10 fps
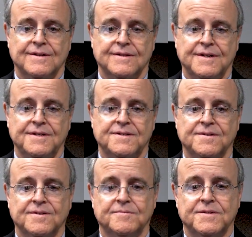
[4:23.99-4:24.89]
these
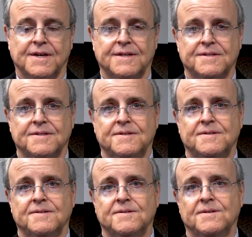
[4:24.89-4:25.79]

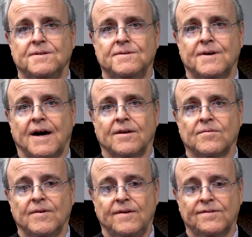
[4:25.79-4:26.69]
circumstances to act
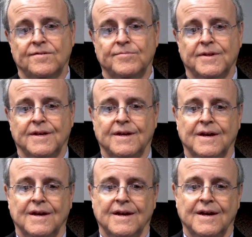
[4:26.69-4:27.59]
reasonably
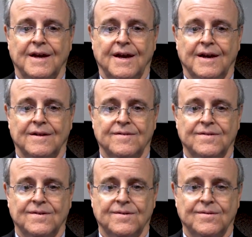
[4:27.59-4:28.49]
and
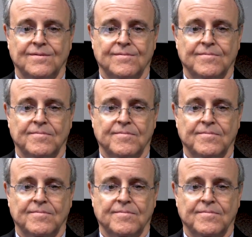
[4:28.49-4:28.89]
to